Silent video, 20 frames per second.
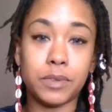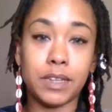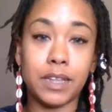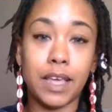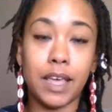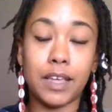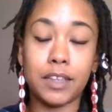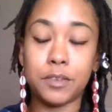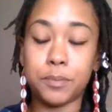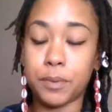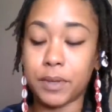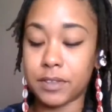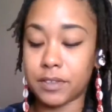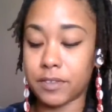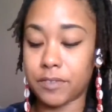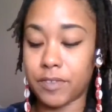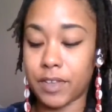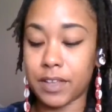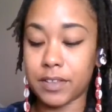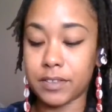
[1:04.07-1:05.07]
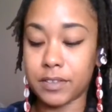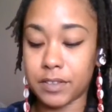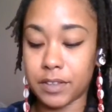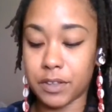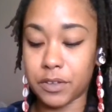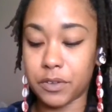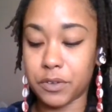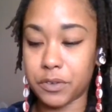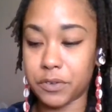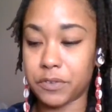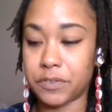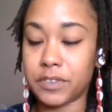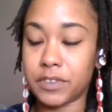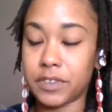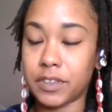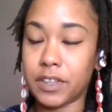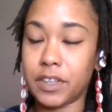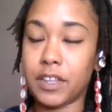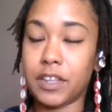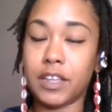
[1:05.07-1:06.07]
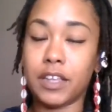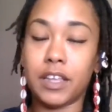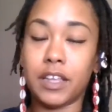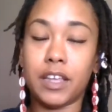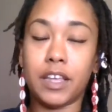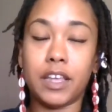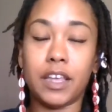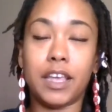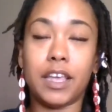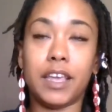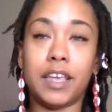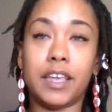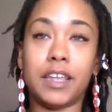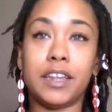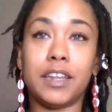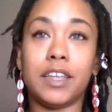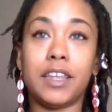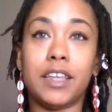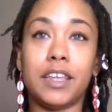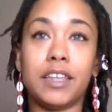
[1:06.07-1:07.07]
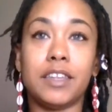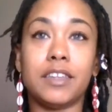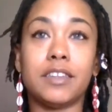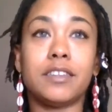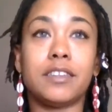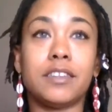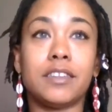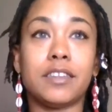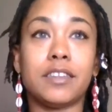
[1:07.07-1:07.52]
and aspects of ourselves. And it's